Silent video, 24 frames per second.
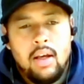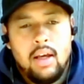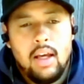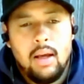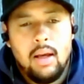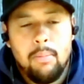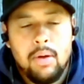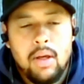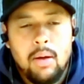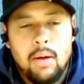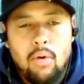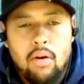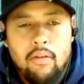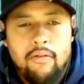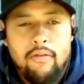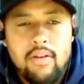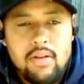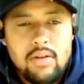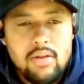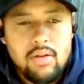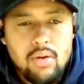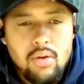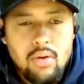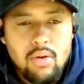and be more
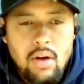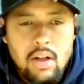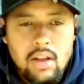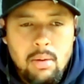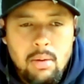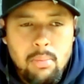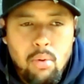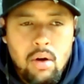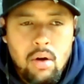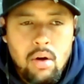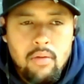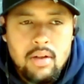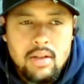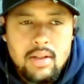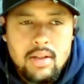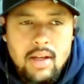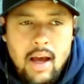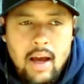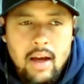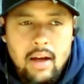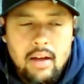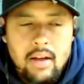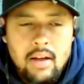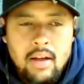physical at the point of
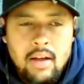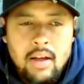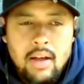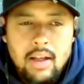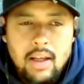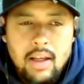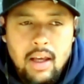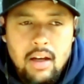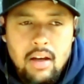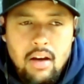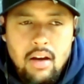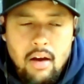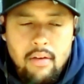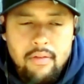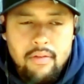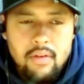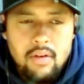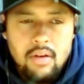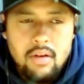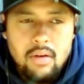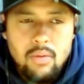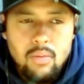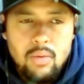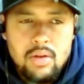attack, getting off
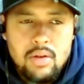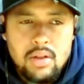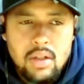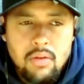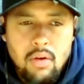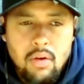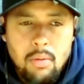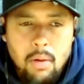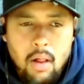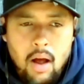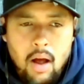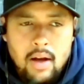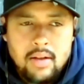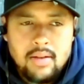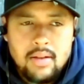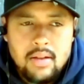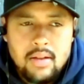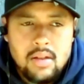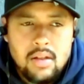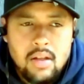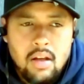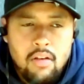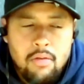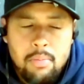receiver blocks and
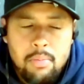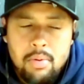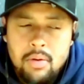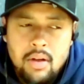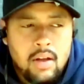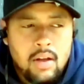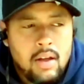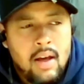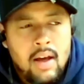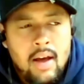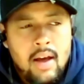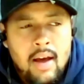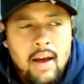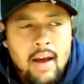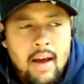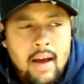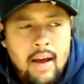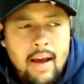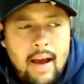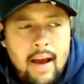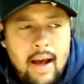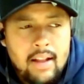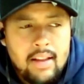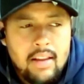stuff. But
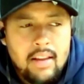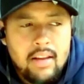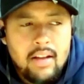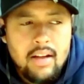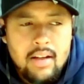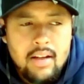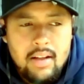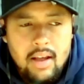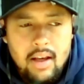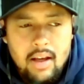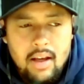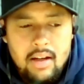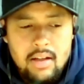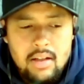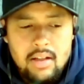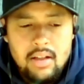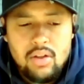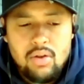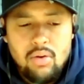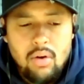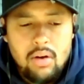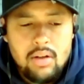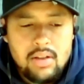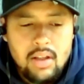at the end of the day,
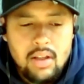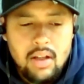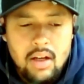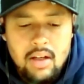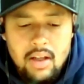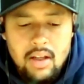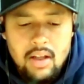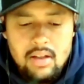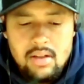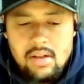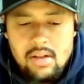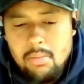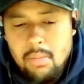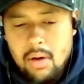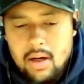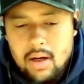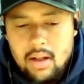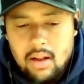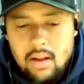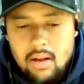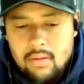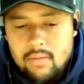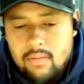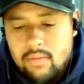Detroit's going to need
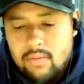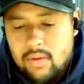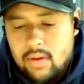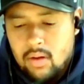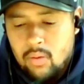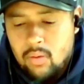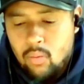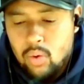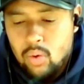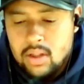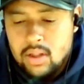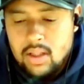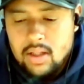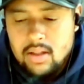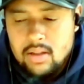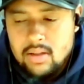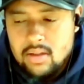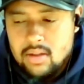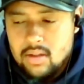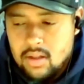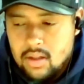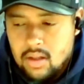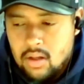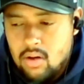somebody with
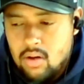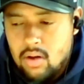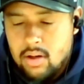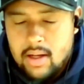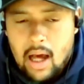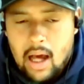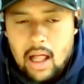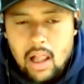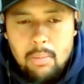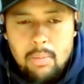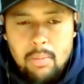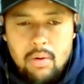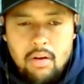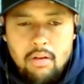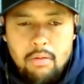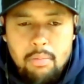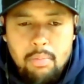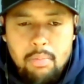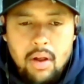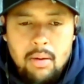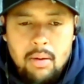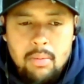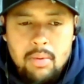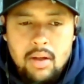his caliber of
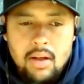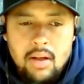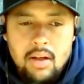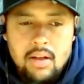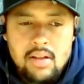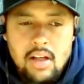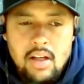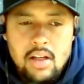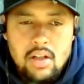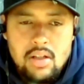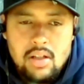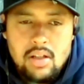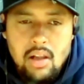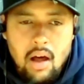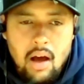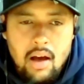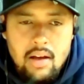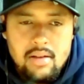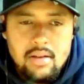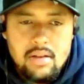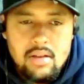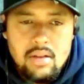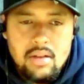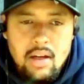play, because they just
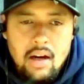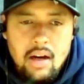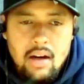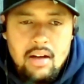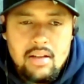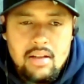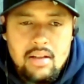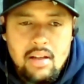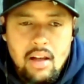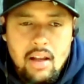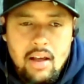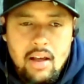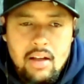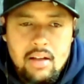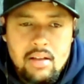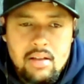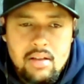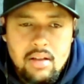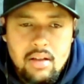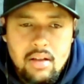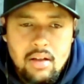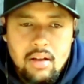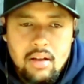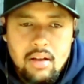lost Darius Slay
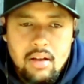to